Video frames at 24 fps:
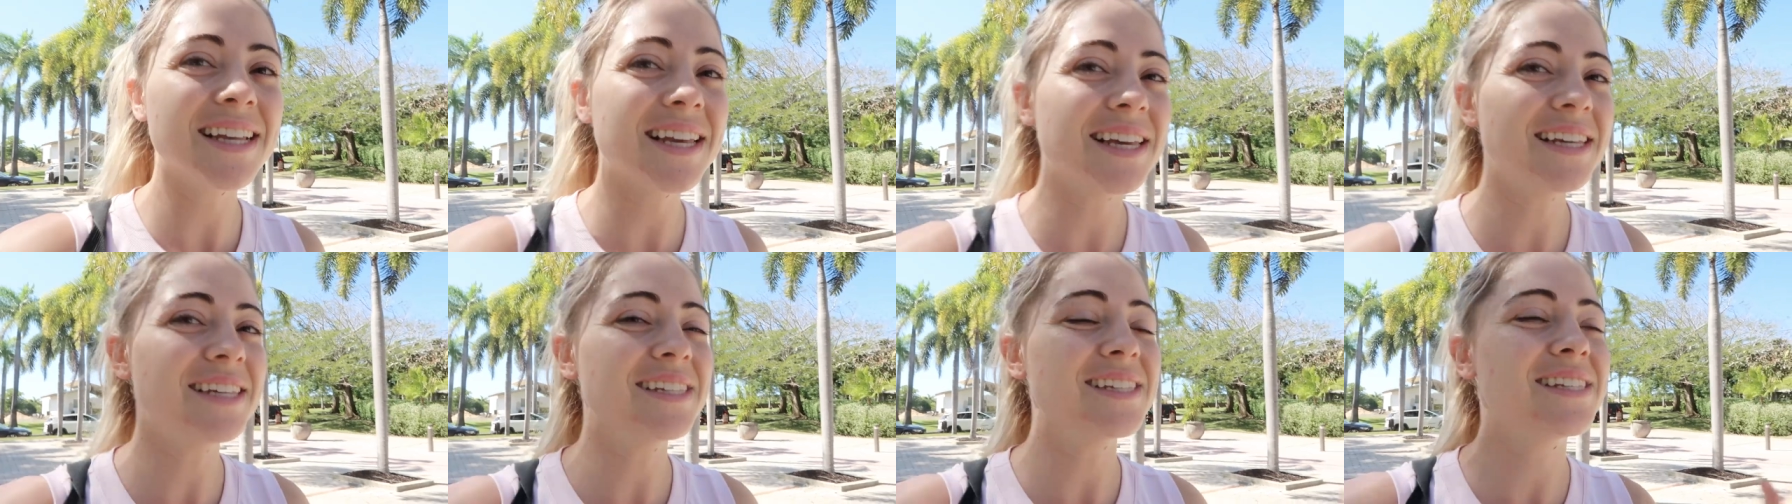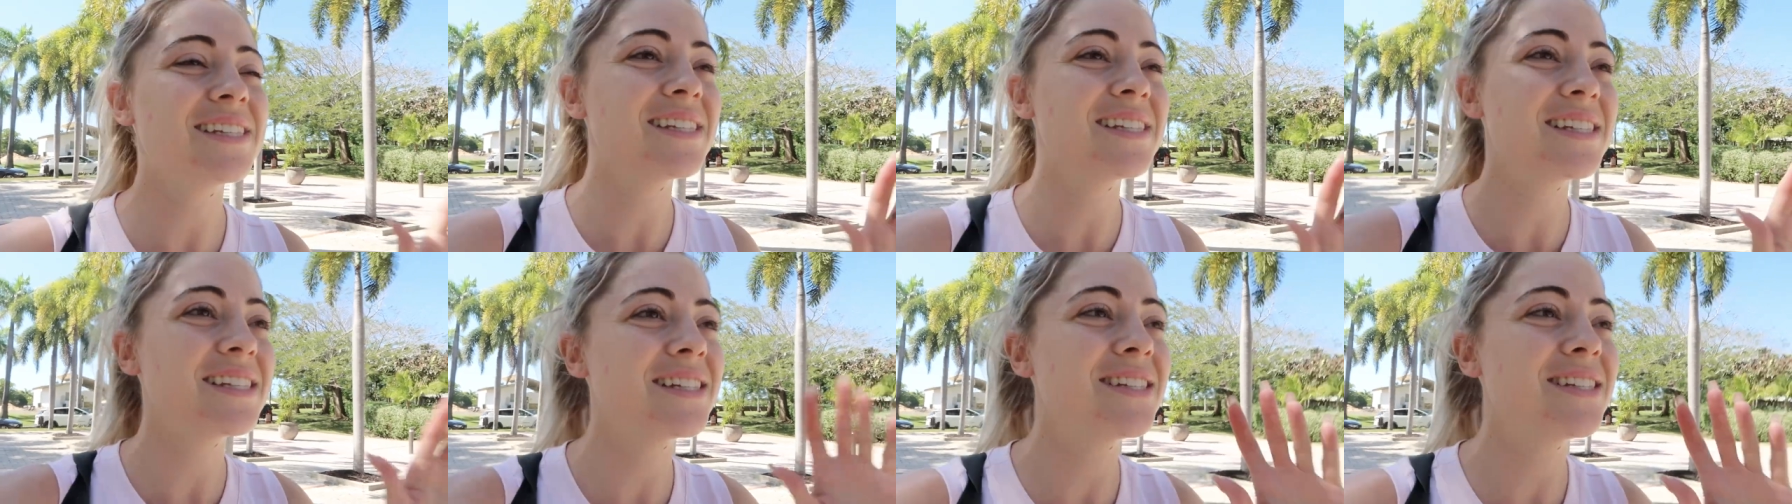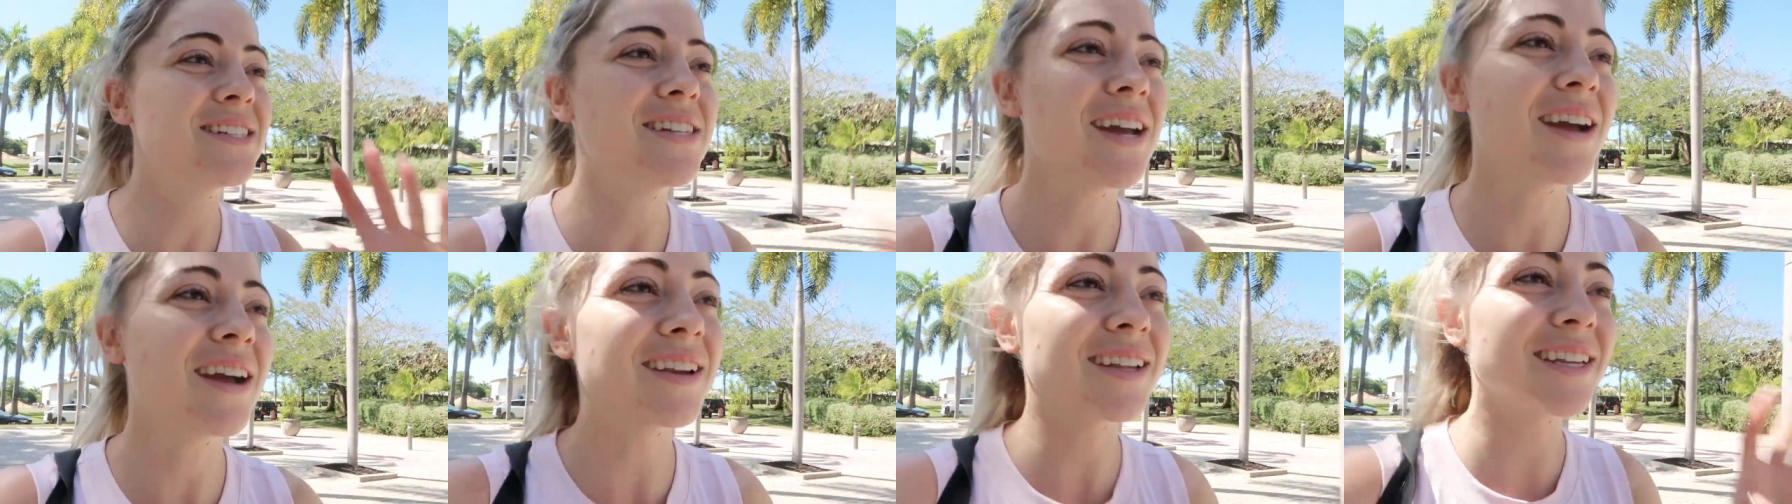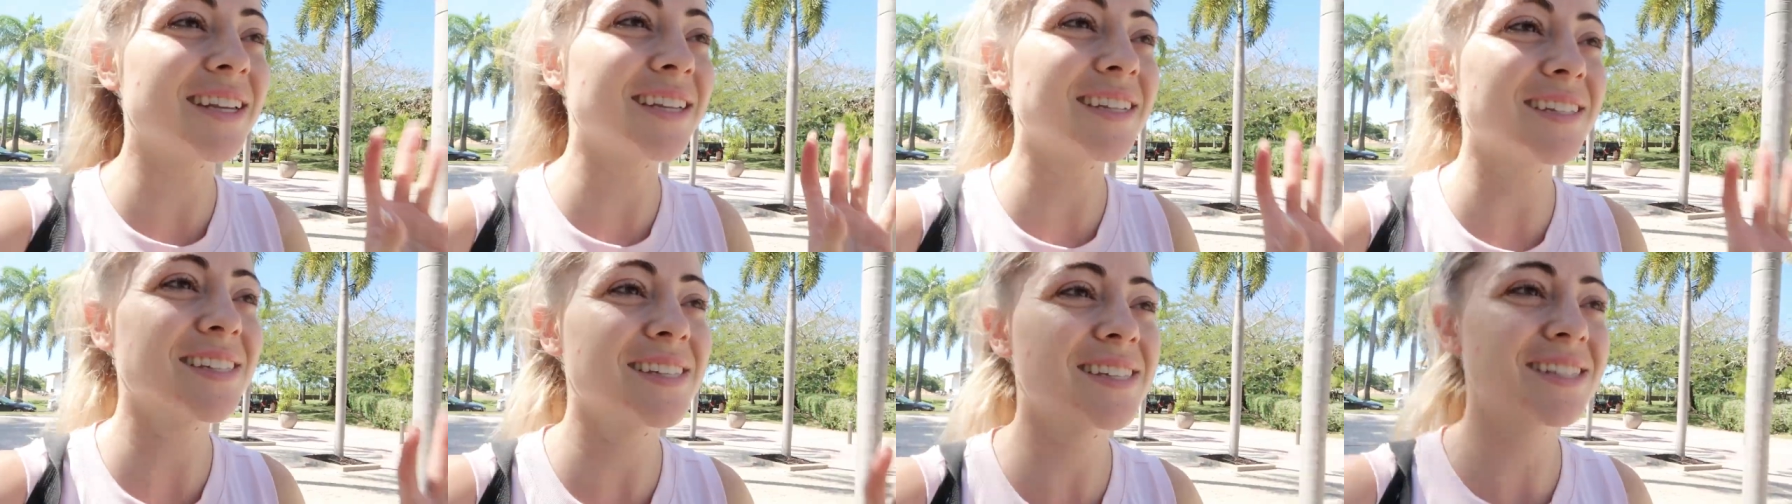a
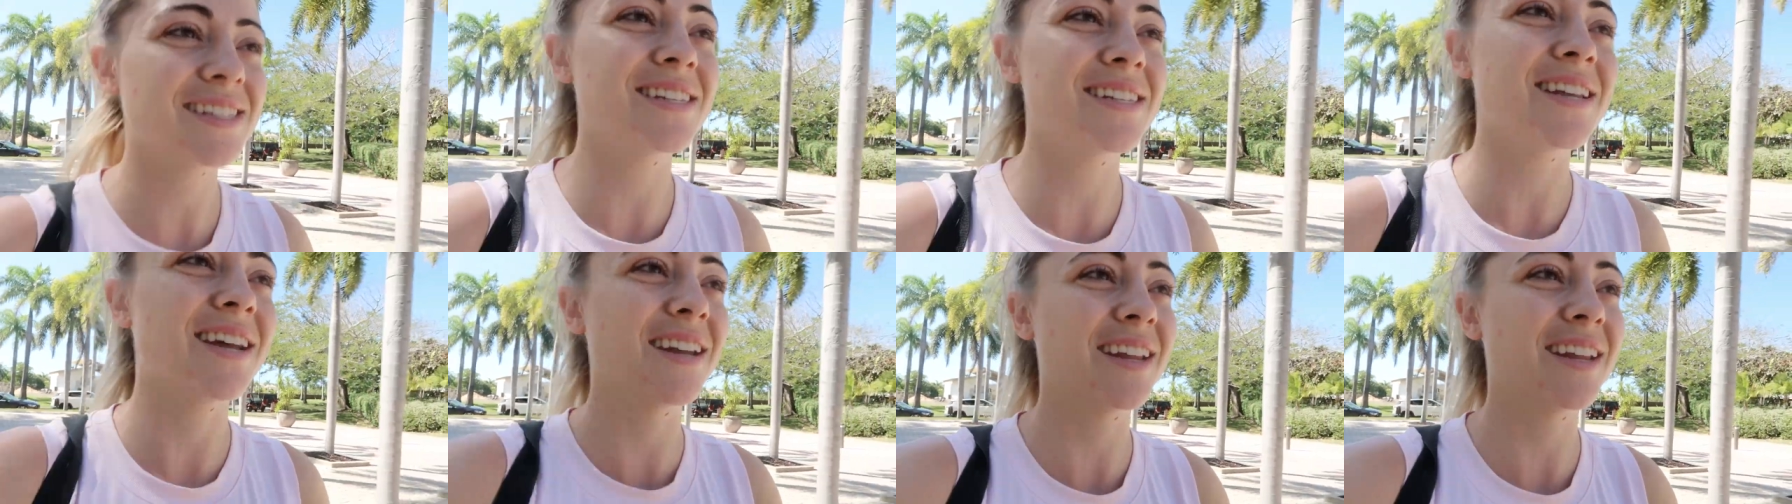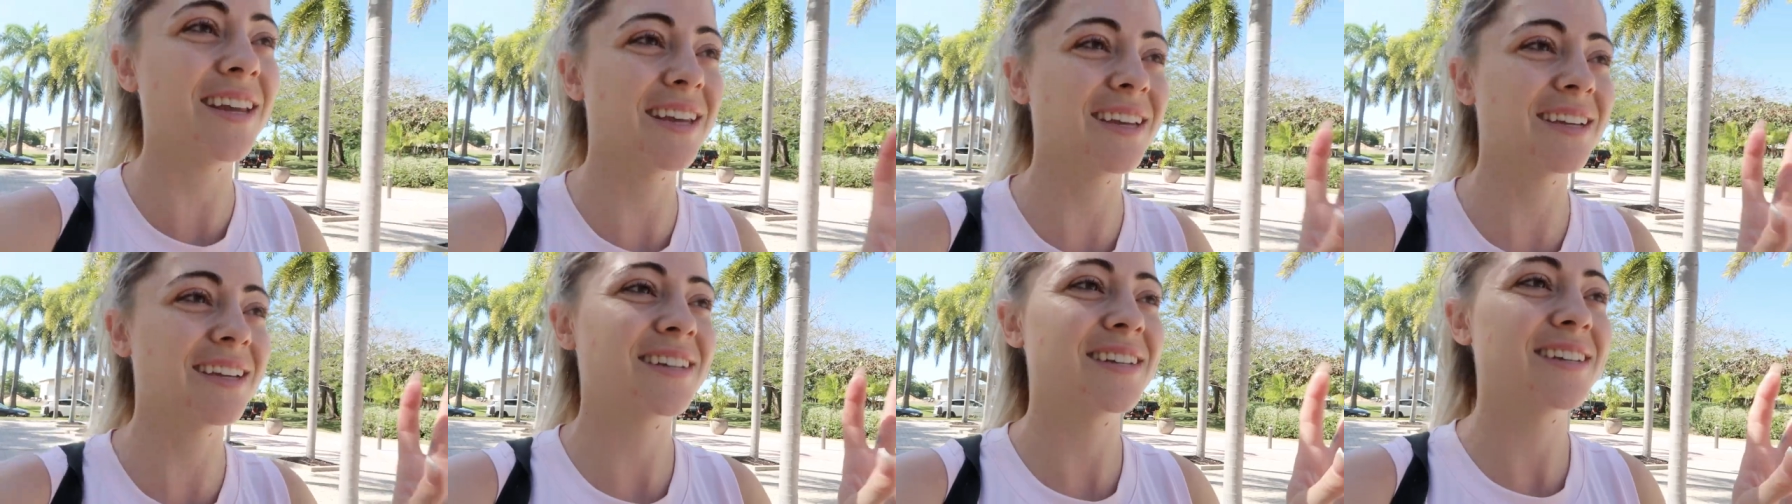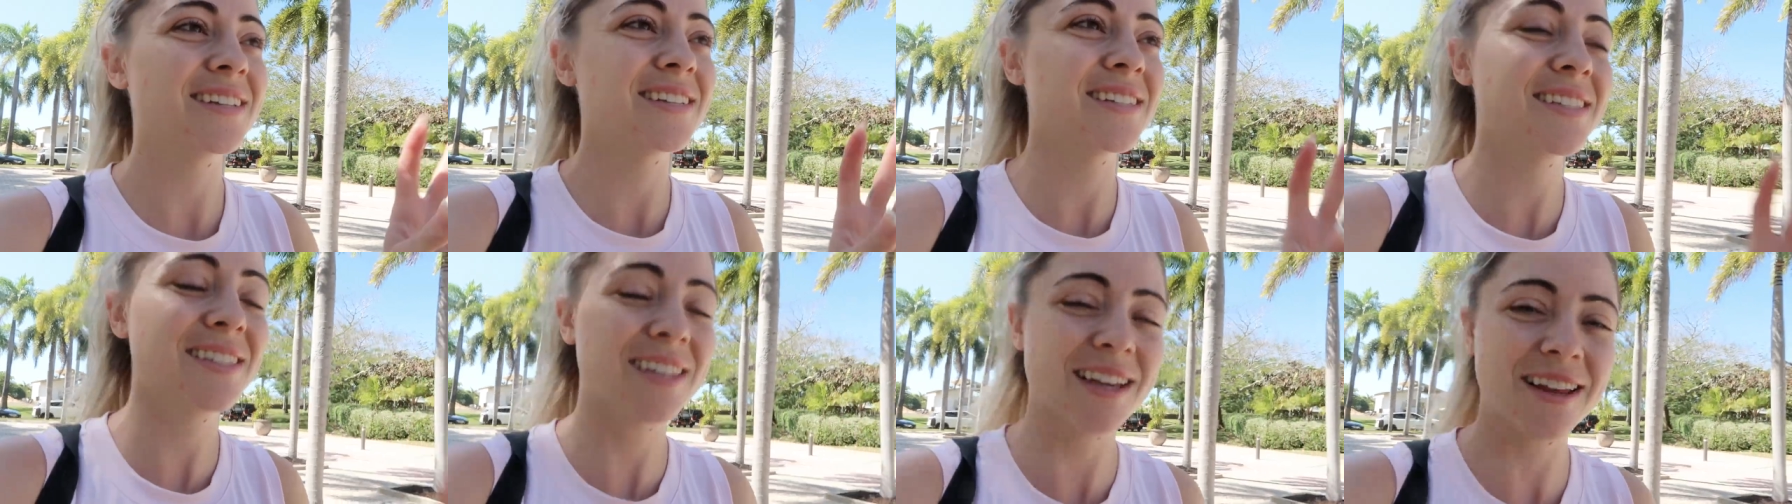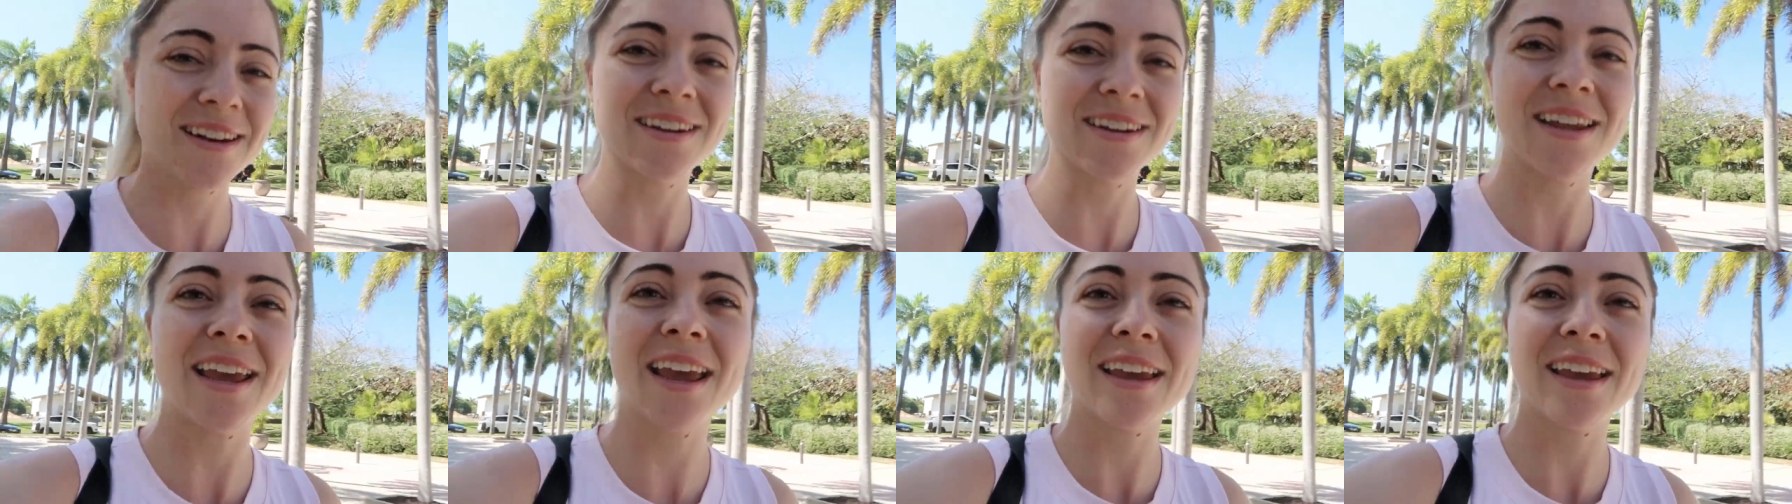stunning, stunning
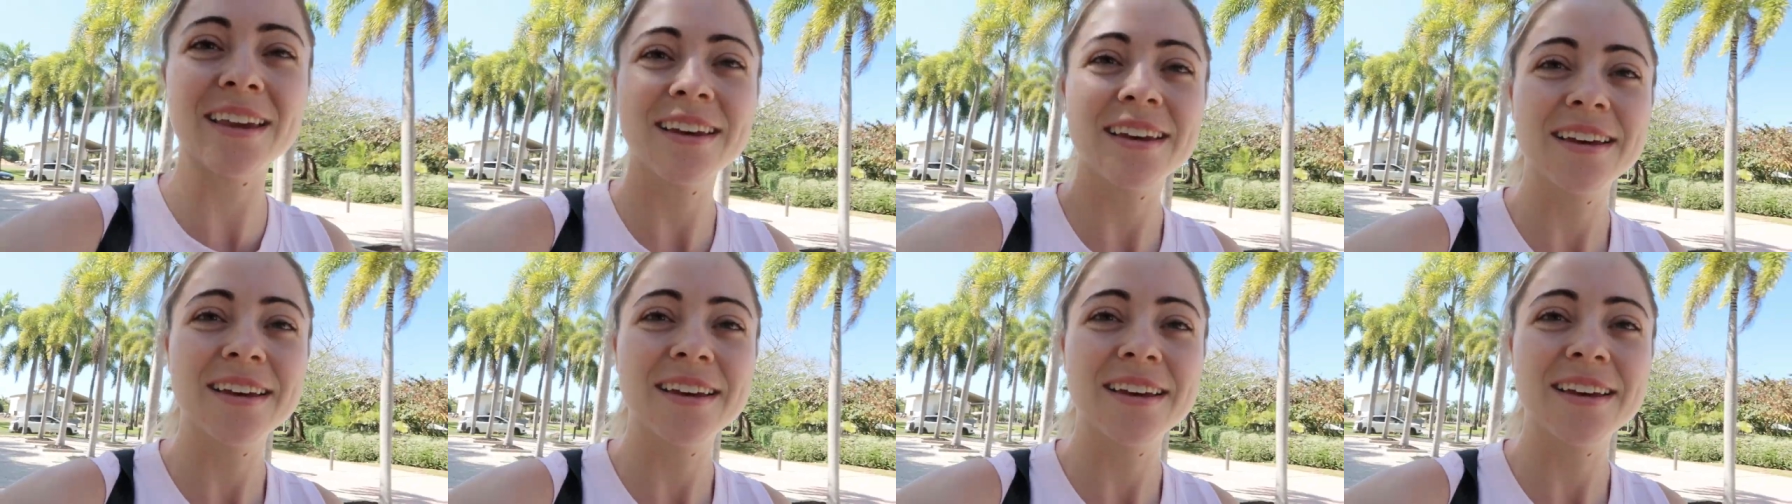Sunday.